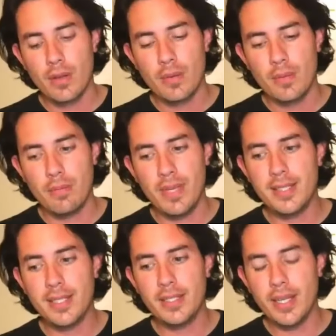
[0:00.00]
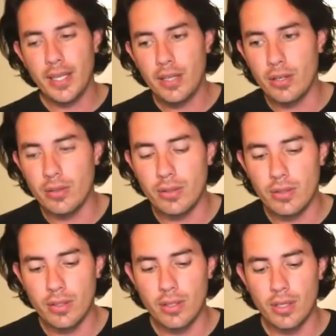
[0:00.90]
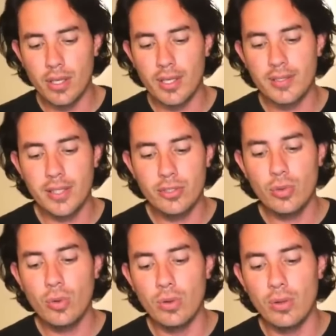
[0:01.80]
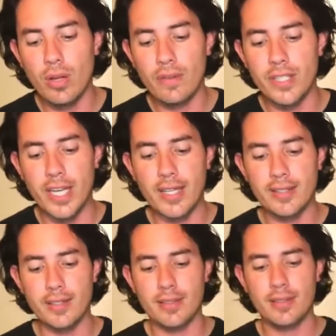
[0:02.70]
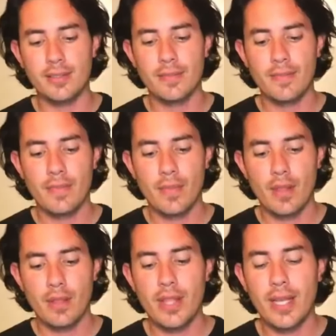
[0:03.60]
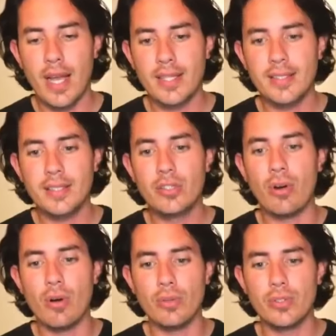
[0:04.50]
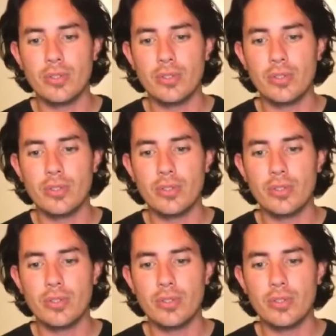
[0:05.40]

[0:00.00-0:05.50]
Basically, the ego is the tool of the essence that as it grows,